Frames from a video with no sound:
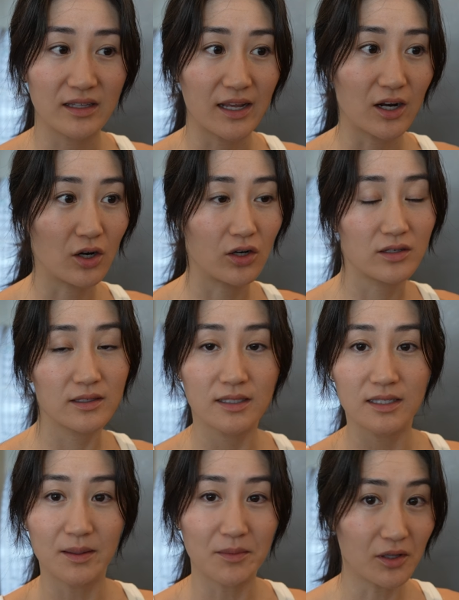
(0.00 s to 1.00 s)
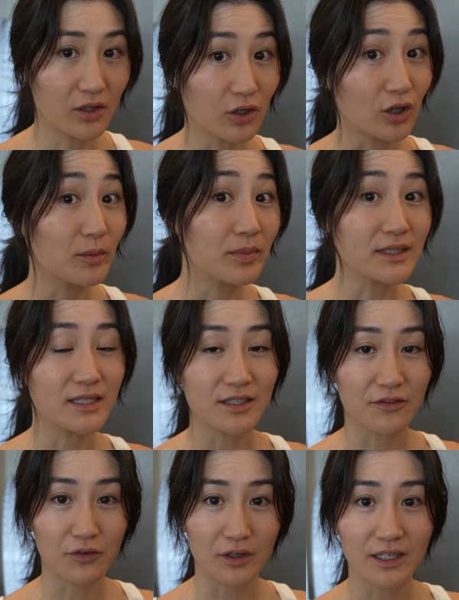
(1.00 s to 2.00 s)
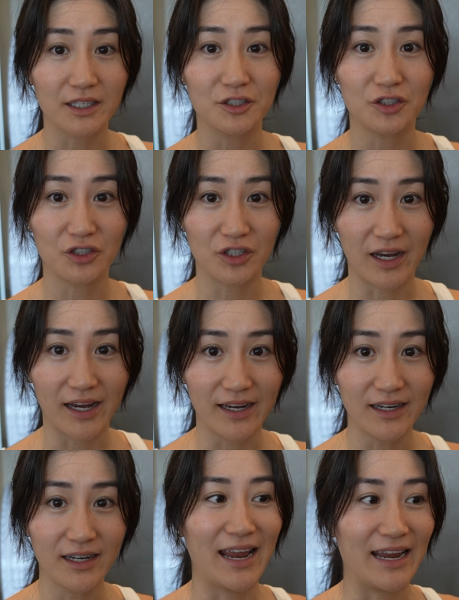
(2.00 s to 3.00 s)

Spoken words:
that are similar but different in shade,